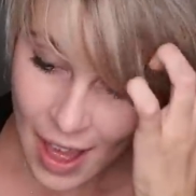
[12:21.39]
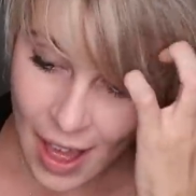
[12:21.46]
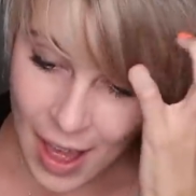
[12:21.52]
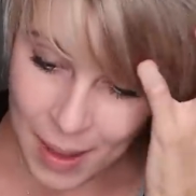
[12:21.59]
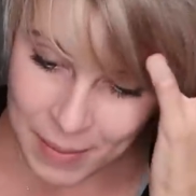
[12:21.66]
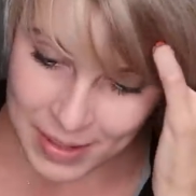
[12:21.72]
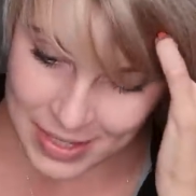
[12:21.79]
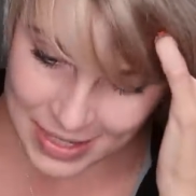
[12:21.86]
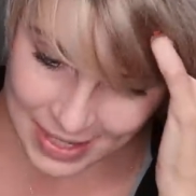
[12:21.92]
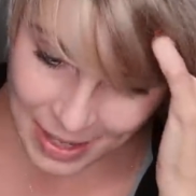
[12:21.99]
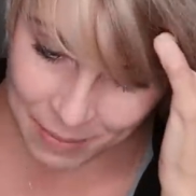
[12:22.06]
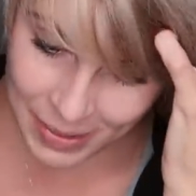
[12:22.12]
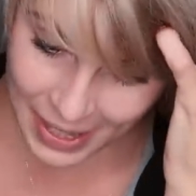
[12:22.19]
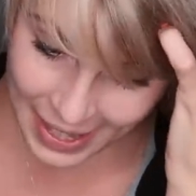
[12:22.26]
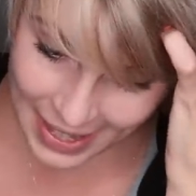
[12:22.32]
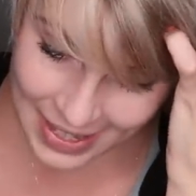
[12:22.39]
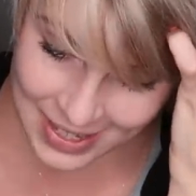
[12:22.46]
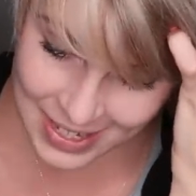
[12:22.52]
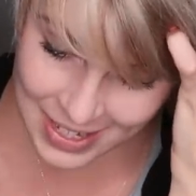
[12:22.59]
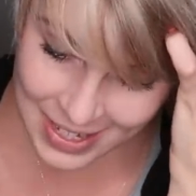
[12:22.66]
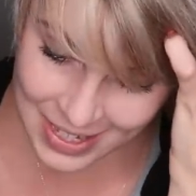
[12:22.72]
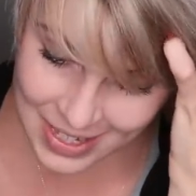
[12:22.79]
Um, in some
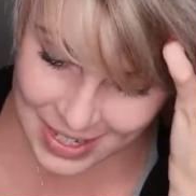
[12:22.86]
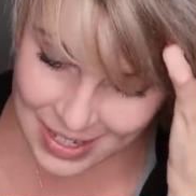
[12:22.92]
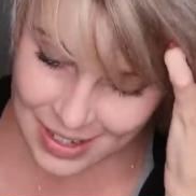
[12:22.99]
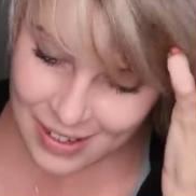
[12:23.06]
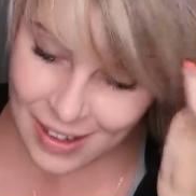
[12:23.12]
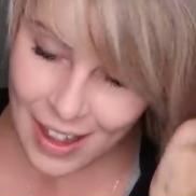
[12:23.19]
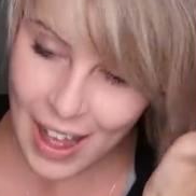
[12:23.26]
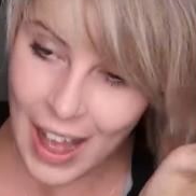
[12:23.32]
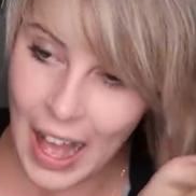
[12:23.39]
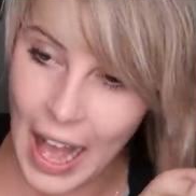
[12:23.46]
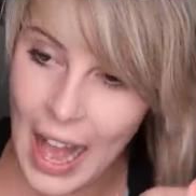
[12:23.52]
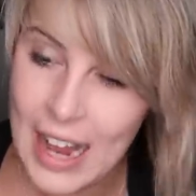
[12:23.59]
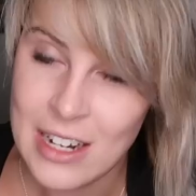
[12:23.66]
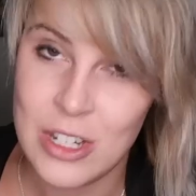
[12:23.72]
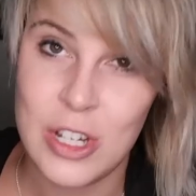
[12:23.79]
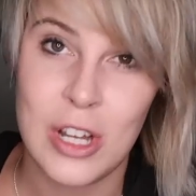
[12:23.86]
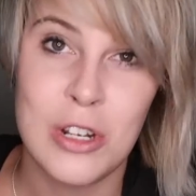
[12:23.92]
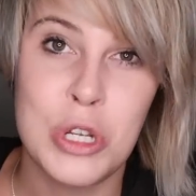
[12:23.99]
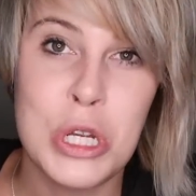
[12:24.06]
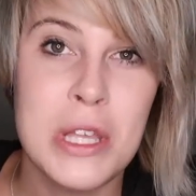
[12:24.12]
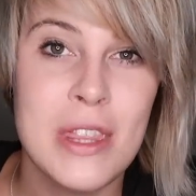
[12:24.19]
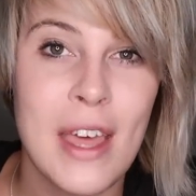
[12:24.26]
cases, I
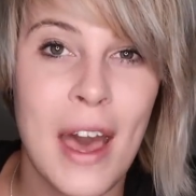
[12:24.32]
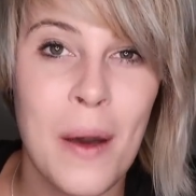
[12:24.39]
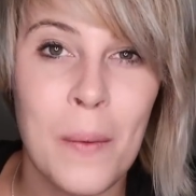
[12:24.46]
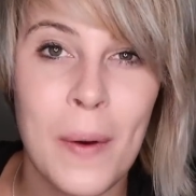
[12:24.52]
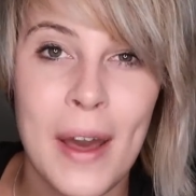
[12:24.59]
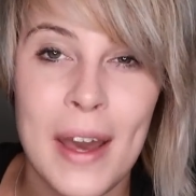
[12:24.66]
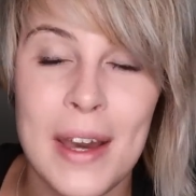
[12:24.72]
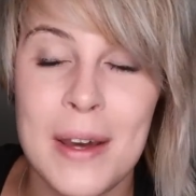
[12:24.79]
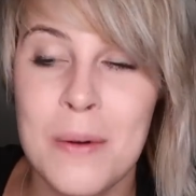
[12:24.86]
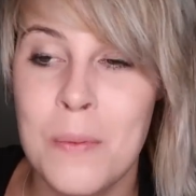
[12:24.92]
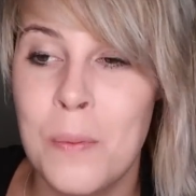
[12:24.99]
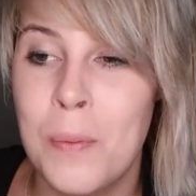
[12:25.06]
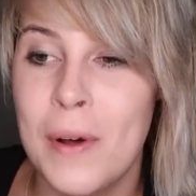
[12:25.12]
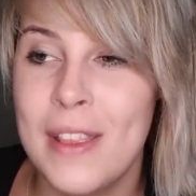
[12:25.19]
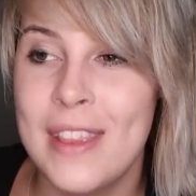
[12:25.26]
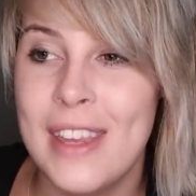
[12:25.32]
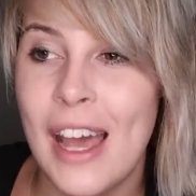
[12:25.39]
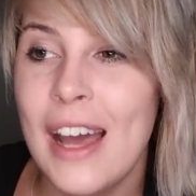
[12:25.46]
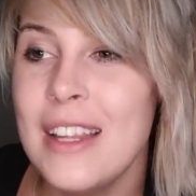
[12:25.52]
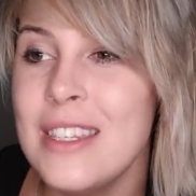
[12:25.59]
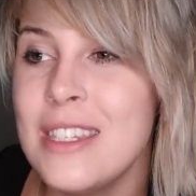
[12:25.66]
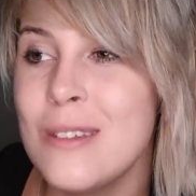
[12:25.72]
judge it that way, but
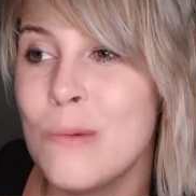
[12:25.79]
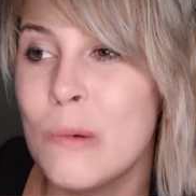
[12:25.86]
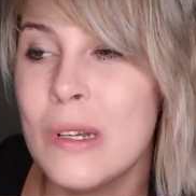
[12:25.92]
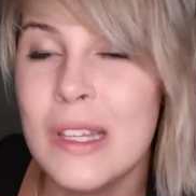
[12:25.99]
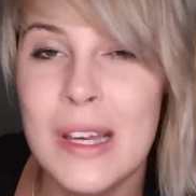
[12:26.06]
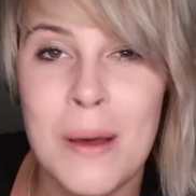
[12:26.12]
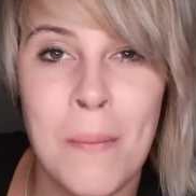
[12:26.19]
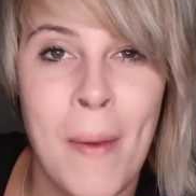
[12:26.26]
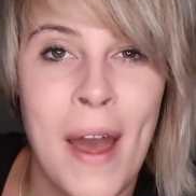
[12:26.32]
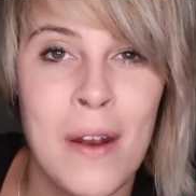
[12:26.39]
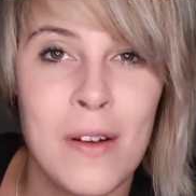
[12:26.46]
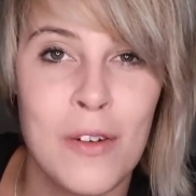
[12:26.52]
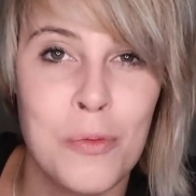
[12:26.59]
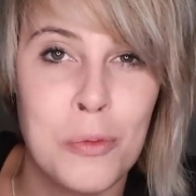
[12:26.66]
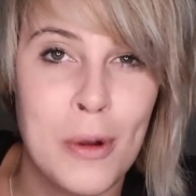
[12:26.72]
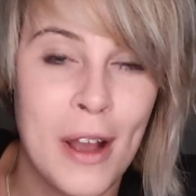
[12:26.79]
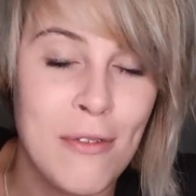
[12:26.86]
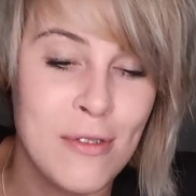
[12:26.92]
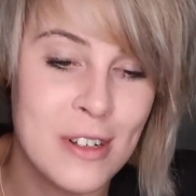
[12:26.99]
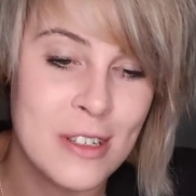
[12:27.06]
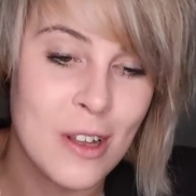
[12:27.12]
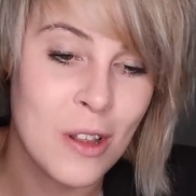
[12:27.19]
that's really a matter of
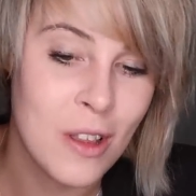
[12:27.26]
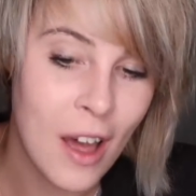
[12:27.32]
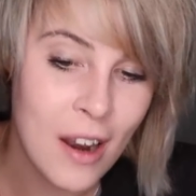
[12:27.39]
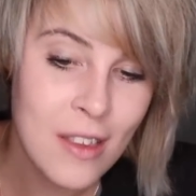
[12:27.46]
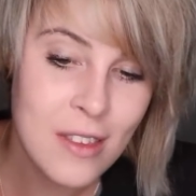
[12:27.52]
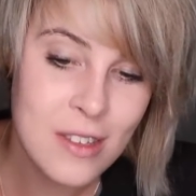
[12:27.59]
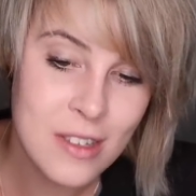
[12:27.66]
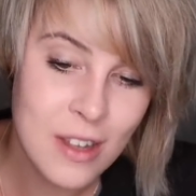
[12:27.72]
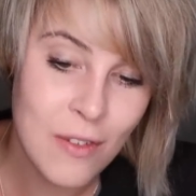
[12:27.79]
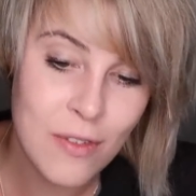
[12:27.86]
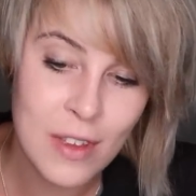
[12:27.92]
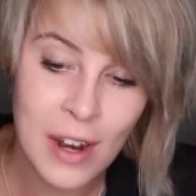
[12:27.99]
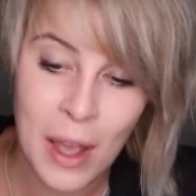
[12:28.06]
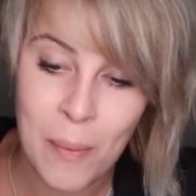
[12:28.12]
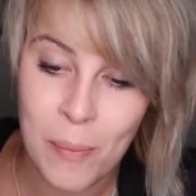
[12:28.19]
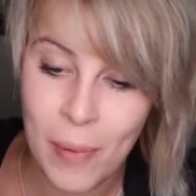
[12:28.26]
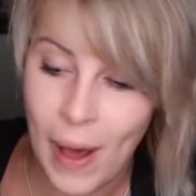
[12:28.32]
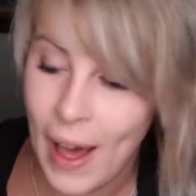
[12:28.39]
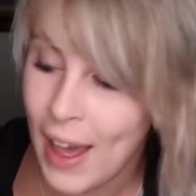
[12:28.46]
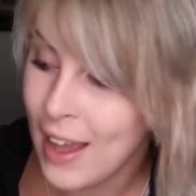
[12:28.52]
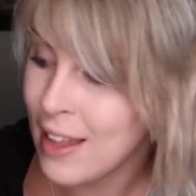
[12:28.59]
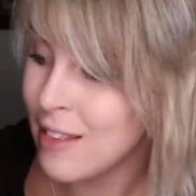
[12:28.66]
preference. A lot of the stuff that I
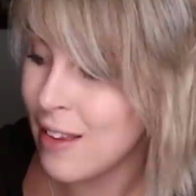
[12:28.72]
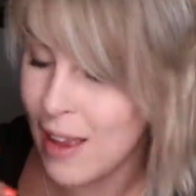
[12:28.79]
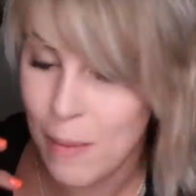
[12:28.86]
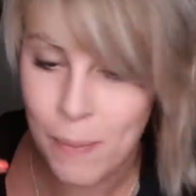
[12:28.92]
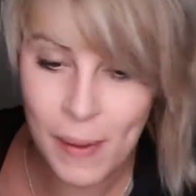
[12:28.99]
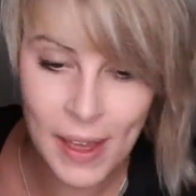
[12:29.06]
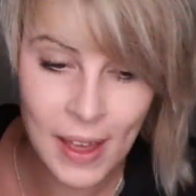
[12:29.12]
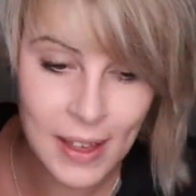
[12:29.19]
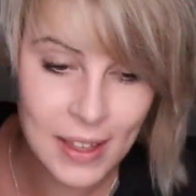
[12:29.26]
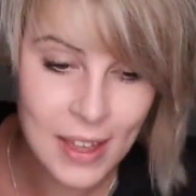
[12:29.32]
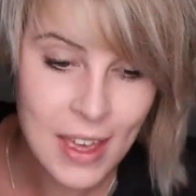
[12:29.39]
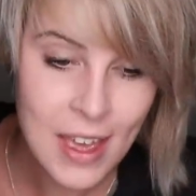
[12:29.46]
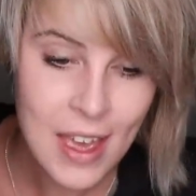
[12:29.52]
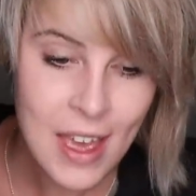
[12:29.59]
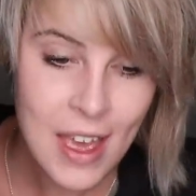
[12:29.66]
buy and that I pick